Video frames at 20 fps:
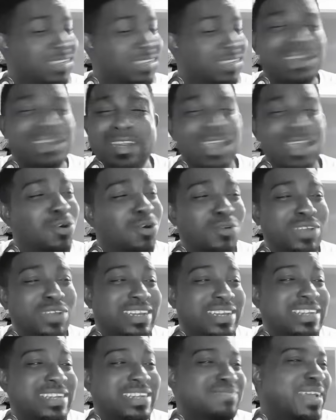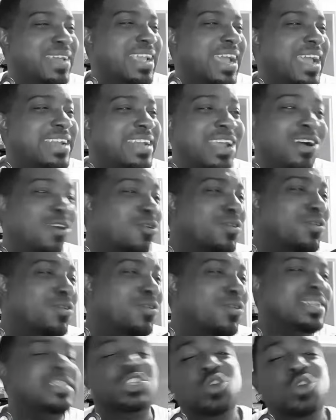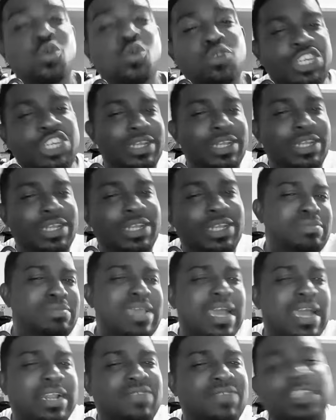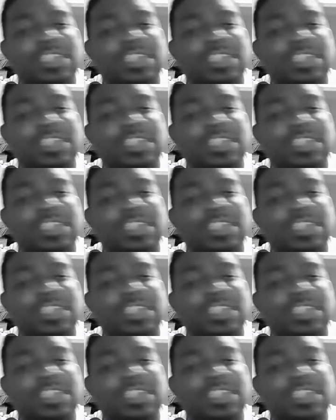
They always lit, my guy. They always lit. 2 chains gonna be activated.